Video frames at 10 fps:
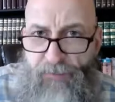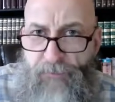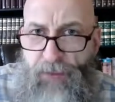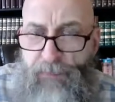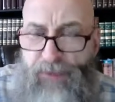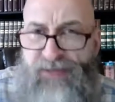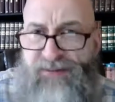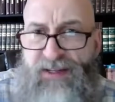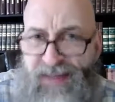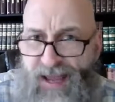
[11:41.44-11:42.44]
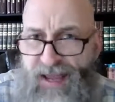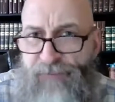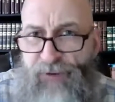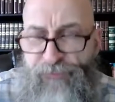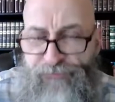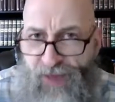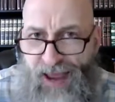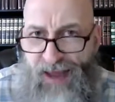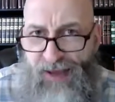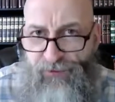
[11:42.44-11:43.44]
but it's the day of the
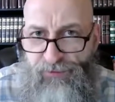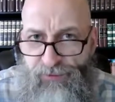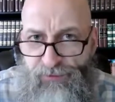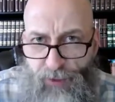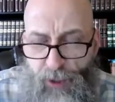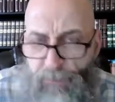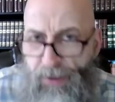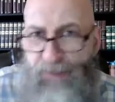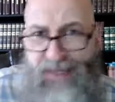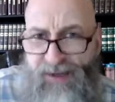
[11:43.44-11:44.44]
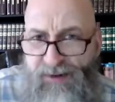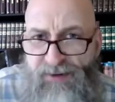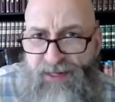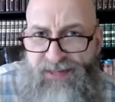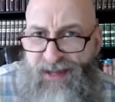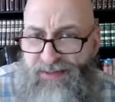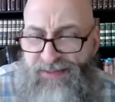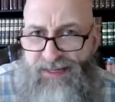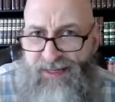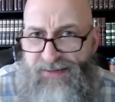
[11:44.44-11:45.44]
fast. But because the text
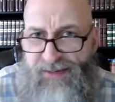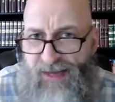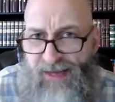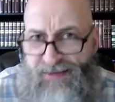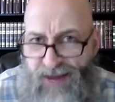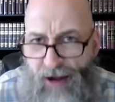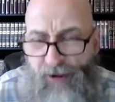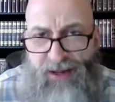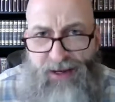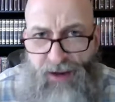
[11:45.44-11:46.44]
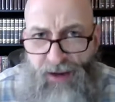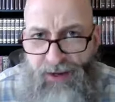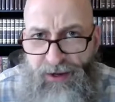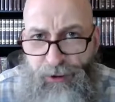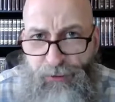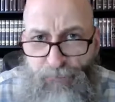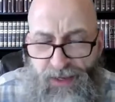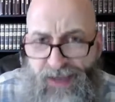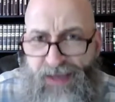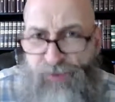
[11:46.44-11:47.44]
isn't entirely clear,
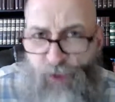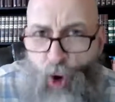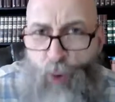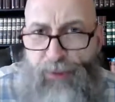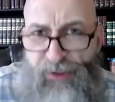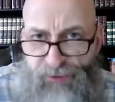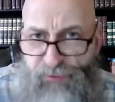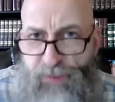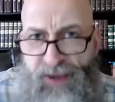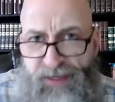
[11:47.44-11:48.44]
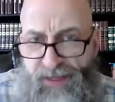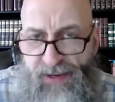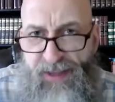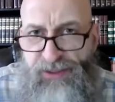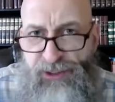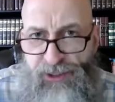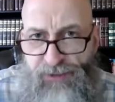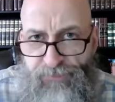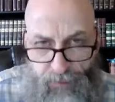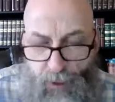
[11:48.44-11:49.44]
it's open to speculation.
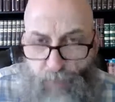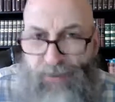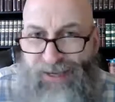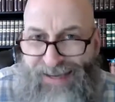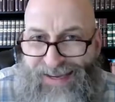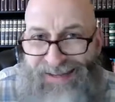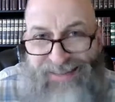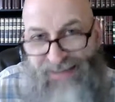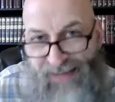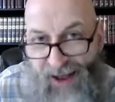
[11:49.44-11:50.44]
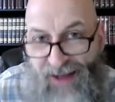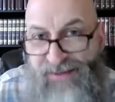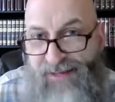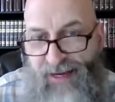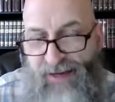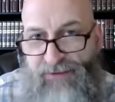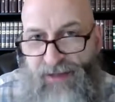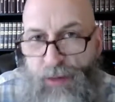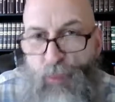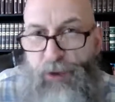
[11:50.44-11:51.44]
But in its context, it would
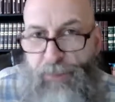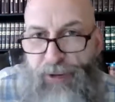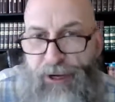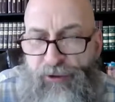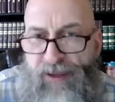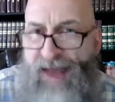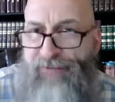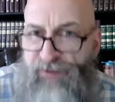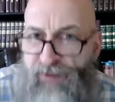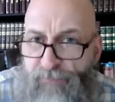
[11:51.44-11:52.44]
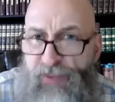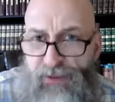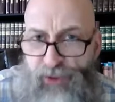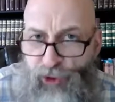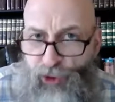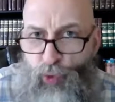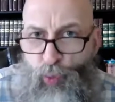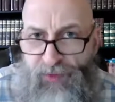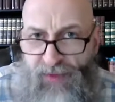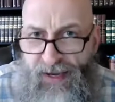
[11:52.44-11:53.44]
appear to have something to do with
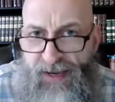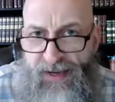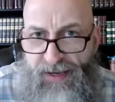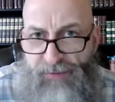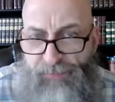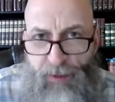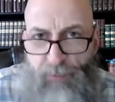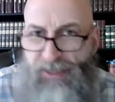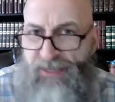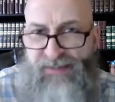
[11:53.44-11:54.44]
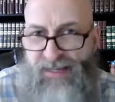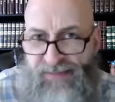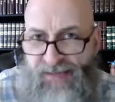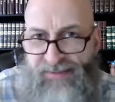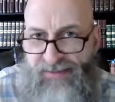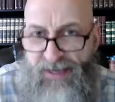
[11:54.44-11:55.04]
eating. Because as I said,